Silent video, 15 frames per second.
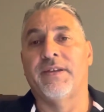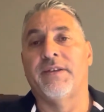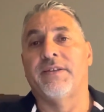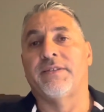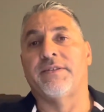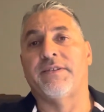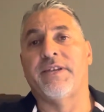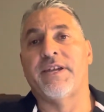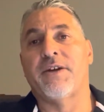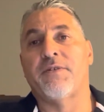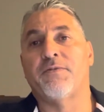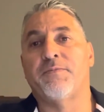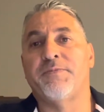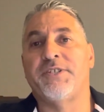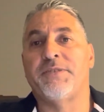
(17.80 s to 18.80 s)
Today I
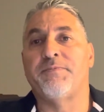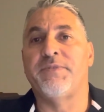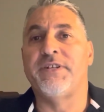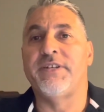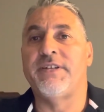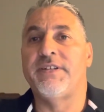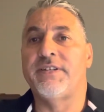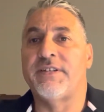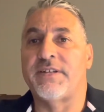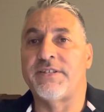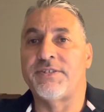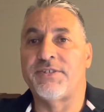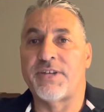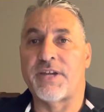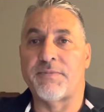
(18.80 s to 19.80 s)
will be speaking
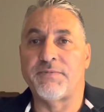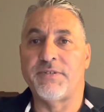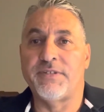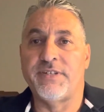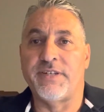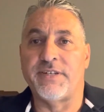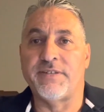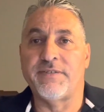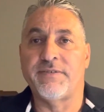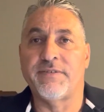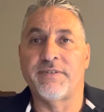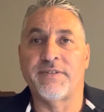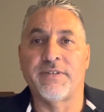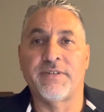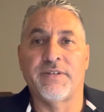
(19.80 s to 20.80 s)
on Chapter 10,
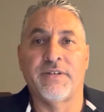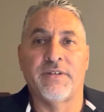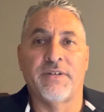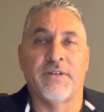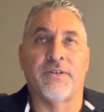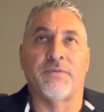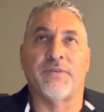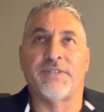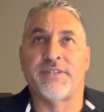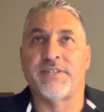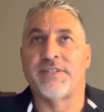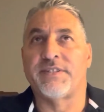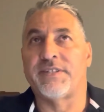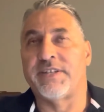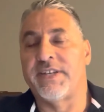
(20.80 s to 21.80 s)
which
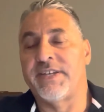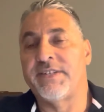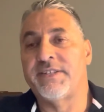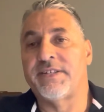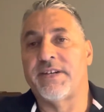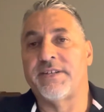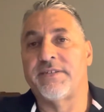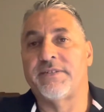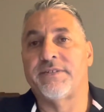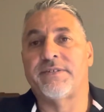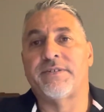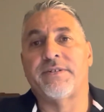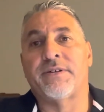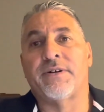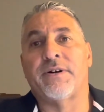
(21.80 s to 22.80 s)
is entitled
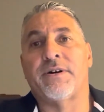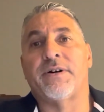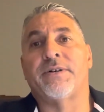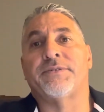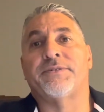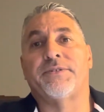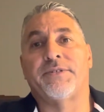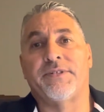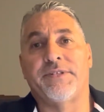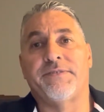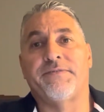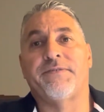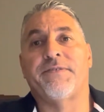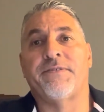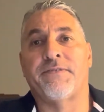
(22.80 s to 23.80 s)

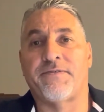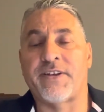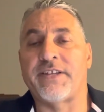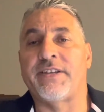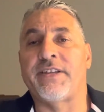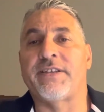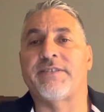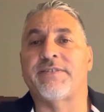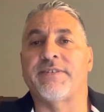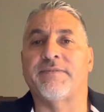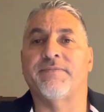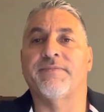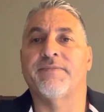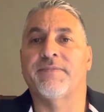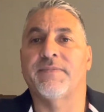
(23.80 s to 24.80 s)
Alternative Financing.
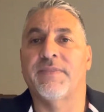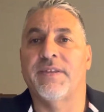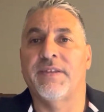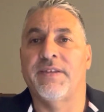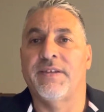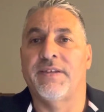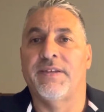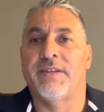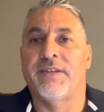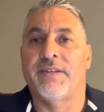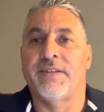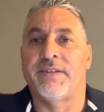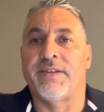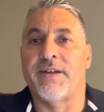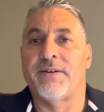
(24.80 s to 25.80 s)

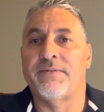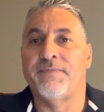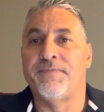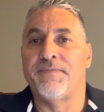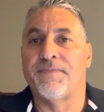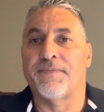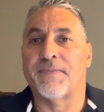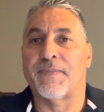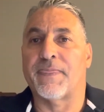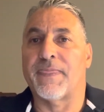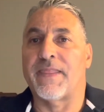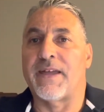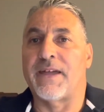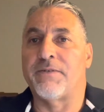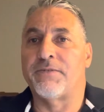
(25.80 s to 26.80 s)
Now,
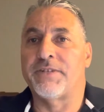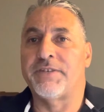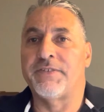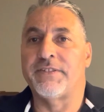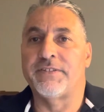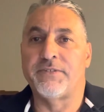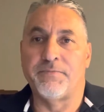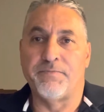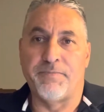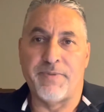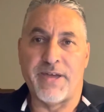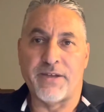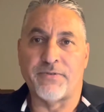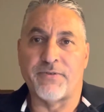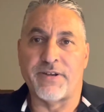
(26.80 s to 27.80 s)
I will give you a little
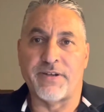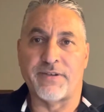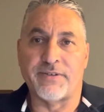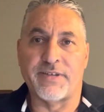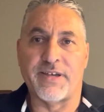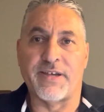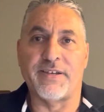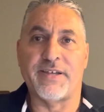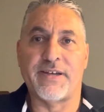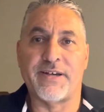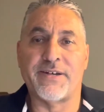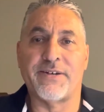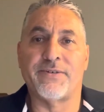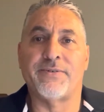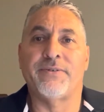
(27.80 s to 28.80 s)
background on
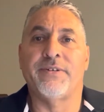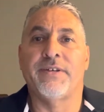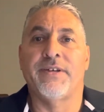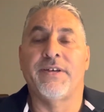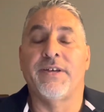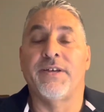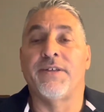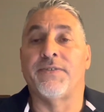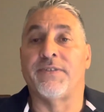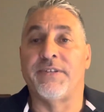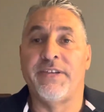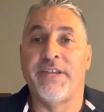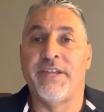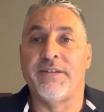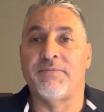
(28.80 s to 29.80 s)
how the
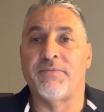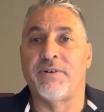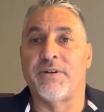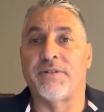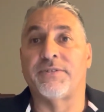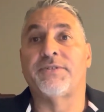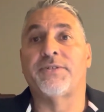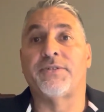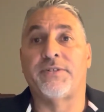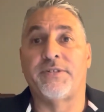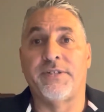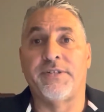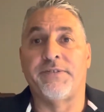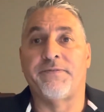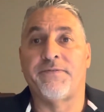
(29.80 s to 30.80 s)
name
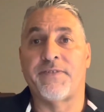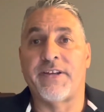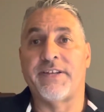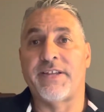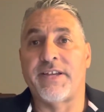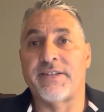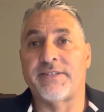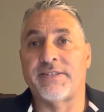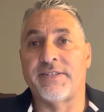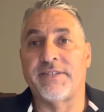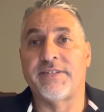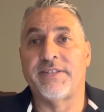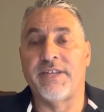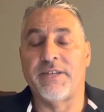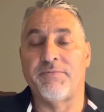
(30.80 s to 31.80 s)
alternative financing
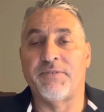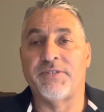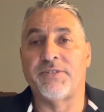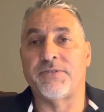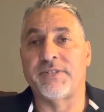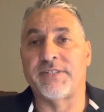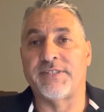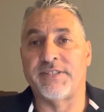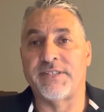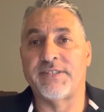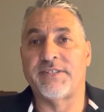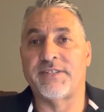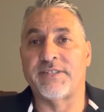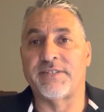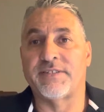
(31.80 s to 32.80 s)
came into
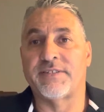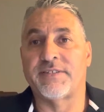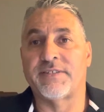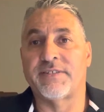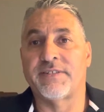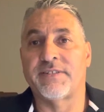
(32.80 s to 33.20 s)
existence.